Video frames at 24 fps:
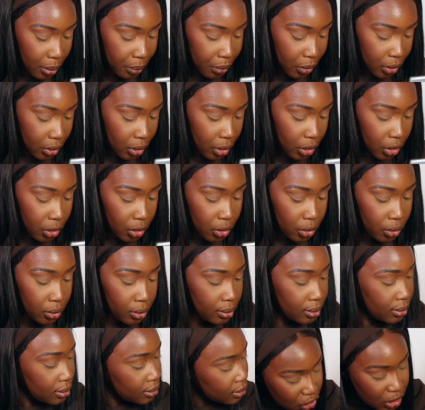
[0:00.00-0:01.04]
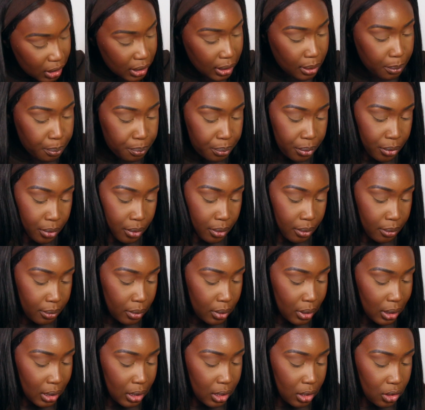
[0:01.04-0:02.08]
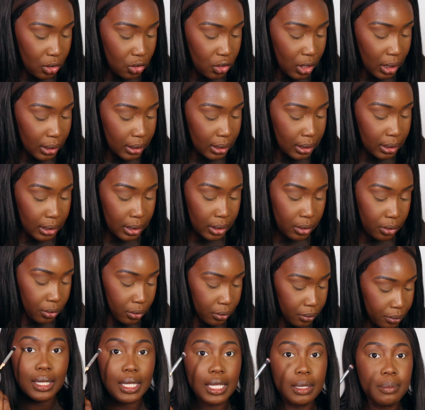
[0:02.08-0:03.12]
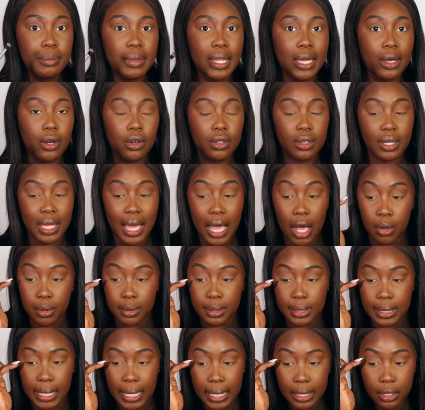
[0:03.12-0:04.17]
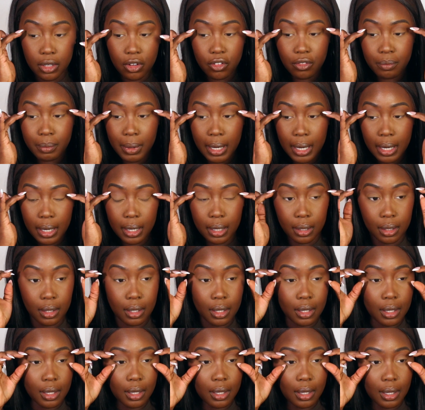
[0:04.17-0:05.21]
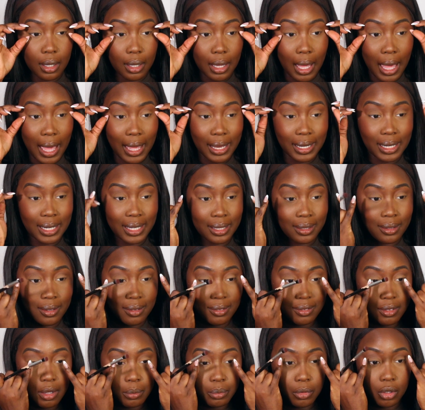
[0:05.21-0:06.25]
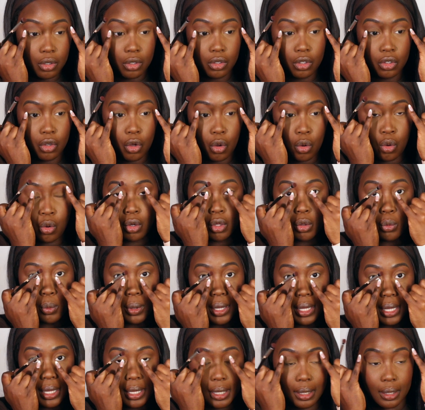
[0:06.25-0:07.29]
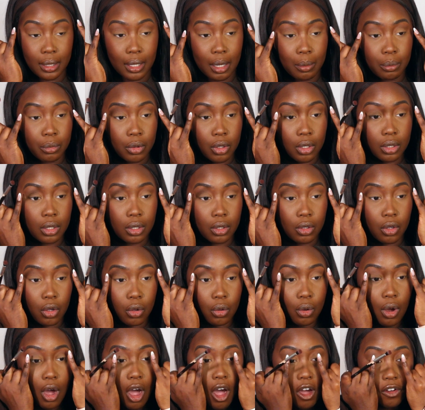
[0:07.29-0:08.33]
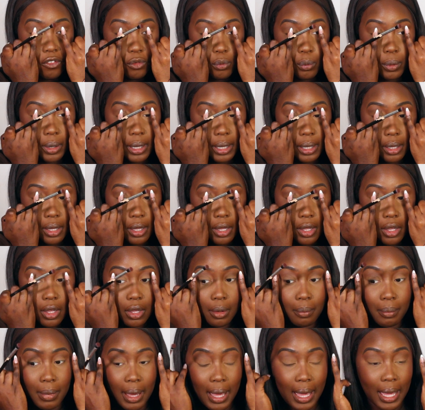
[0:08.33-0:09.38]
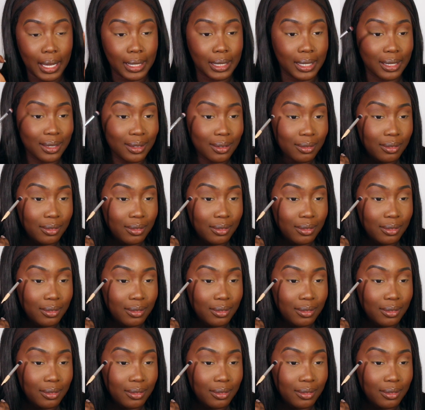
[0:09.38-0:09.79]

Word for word: So I'm gonna use Chip in Jaclyn Hill. Keep that on the outside of my eyelid. So I'm not gonna go all the way in, I'm gonna go halfway my eyelid.